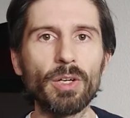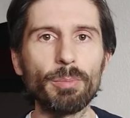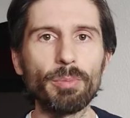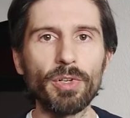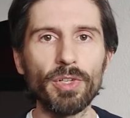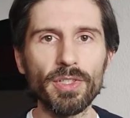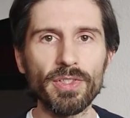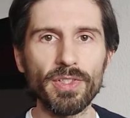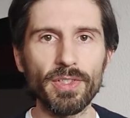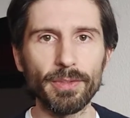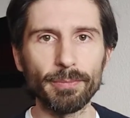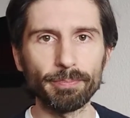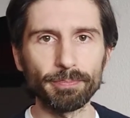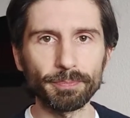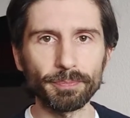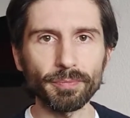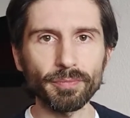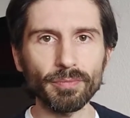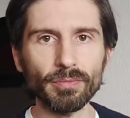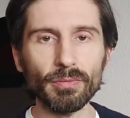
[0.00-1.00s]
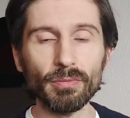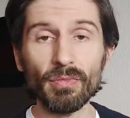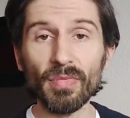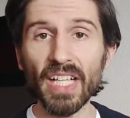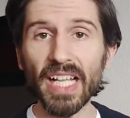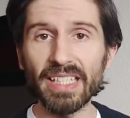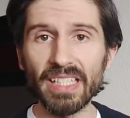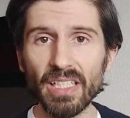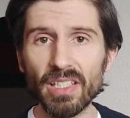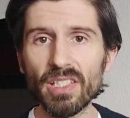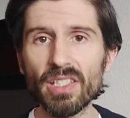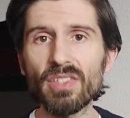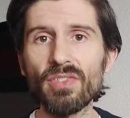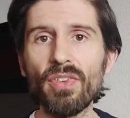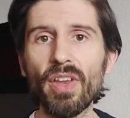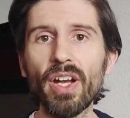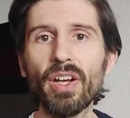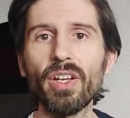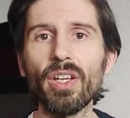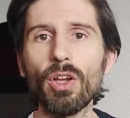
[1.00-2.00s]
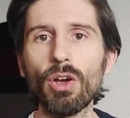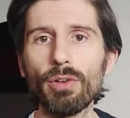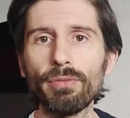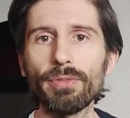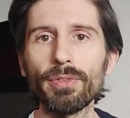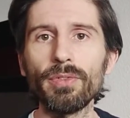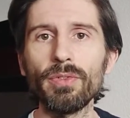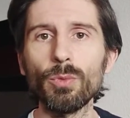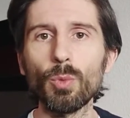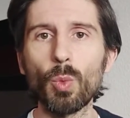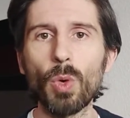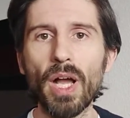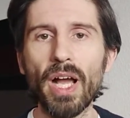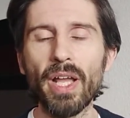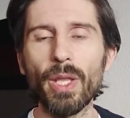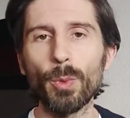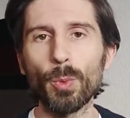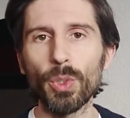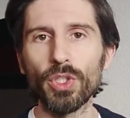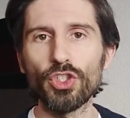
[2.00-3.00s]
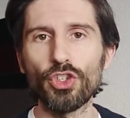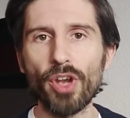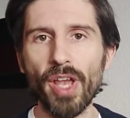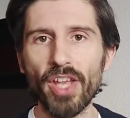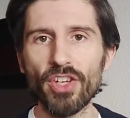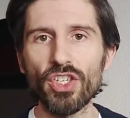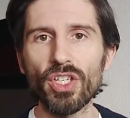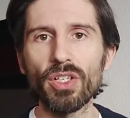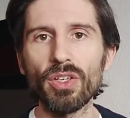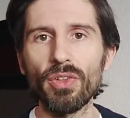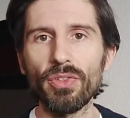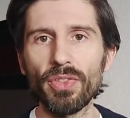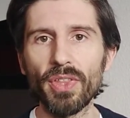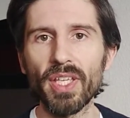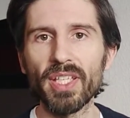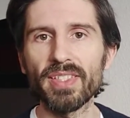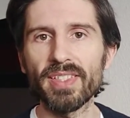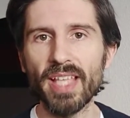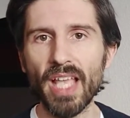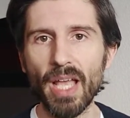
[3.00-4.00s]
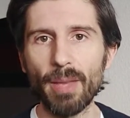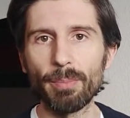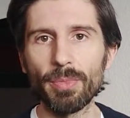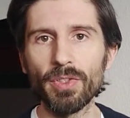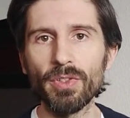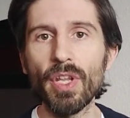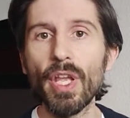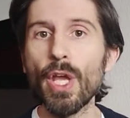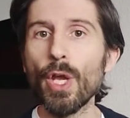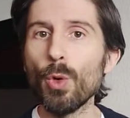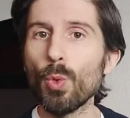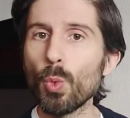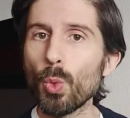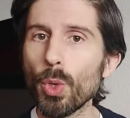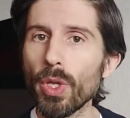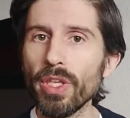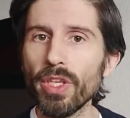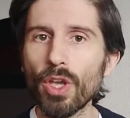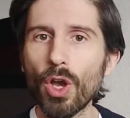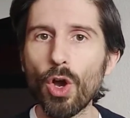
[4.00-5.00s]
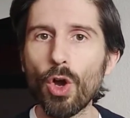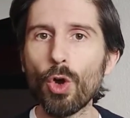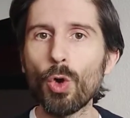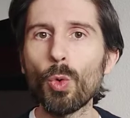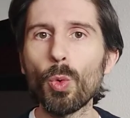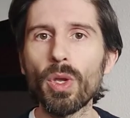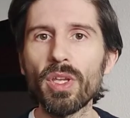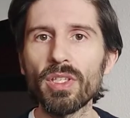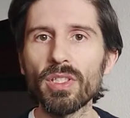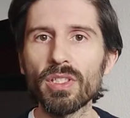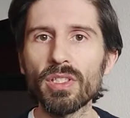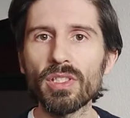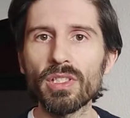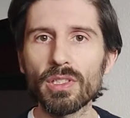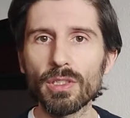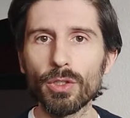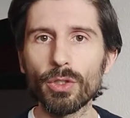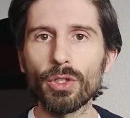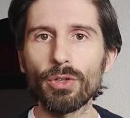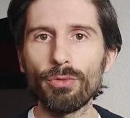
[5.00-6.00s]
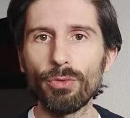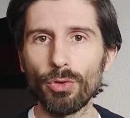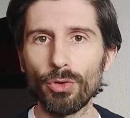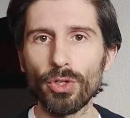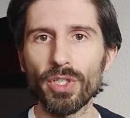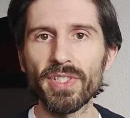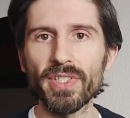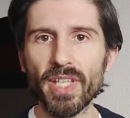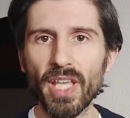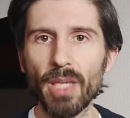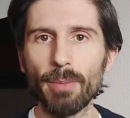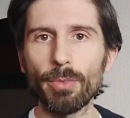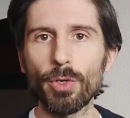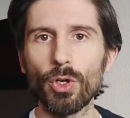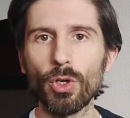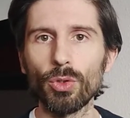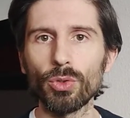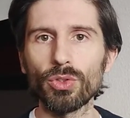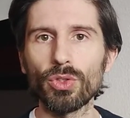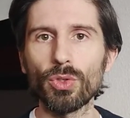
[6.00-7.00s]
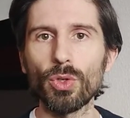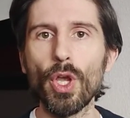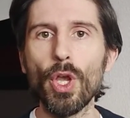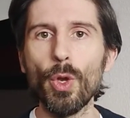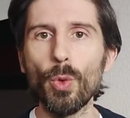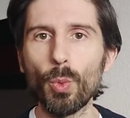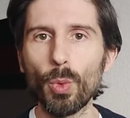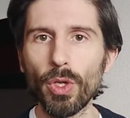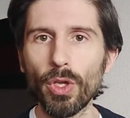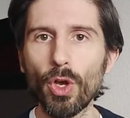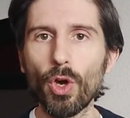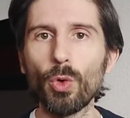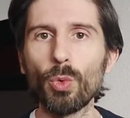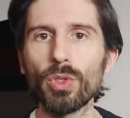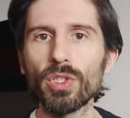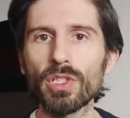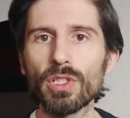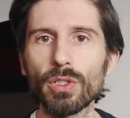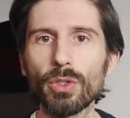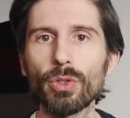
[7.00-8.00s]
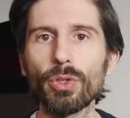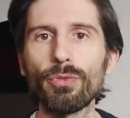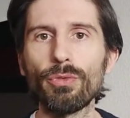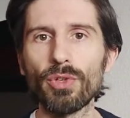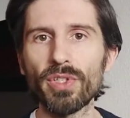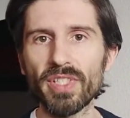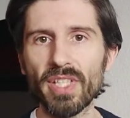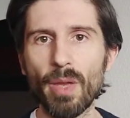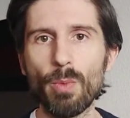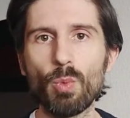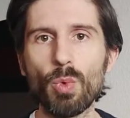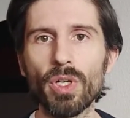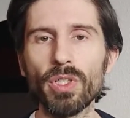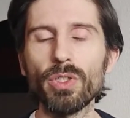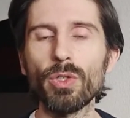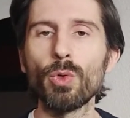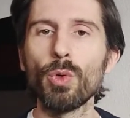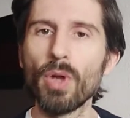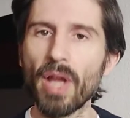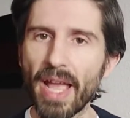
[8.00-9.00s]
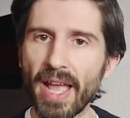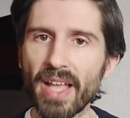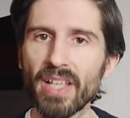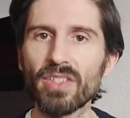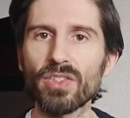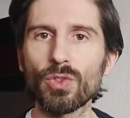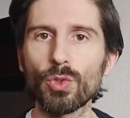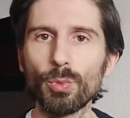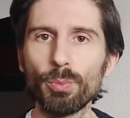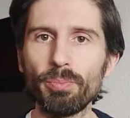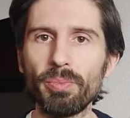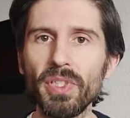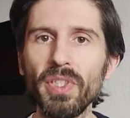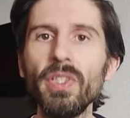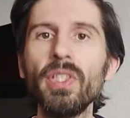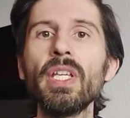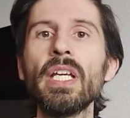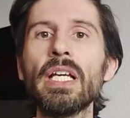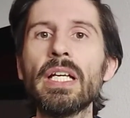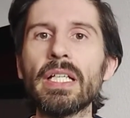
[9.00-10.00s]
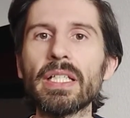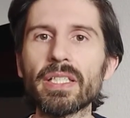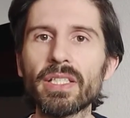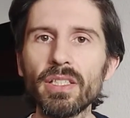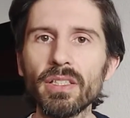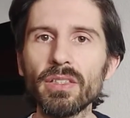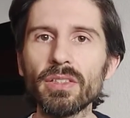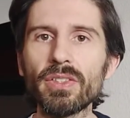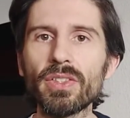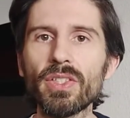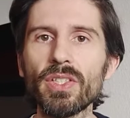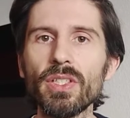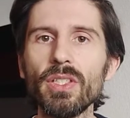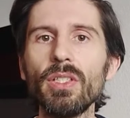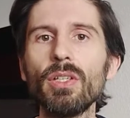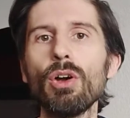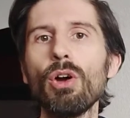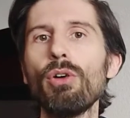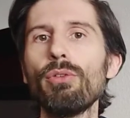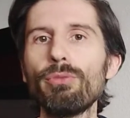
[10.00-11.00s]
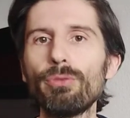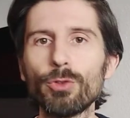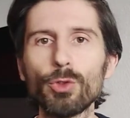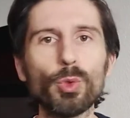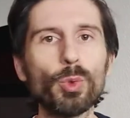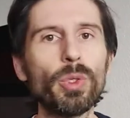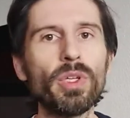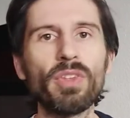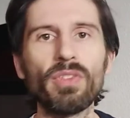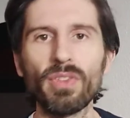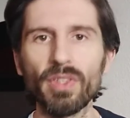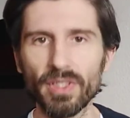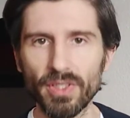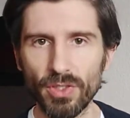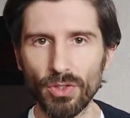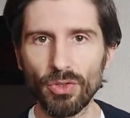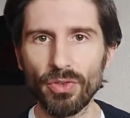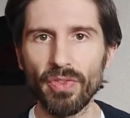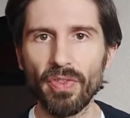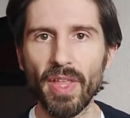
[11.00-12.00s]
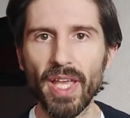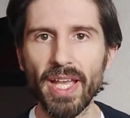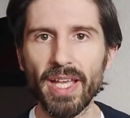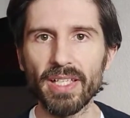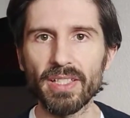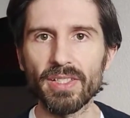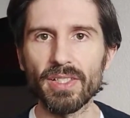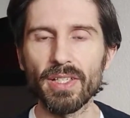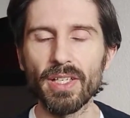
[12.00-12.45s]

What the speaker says: person. This is very often why when tragical things happen, we always look for a scapegoat. We always look for someone who has to be guilty of doing this or that.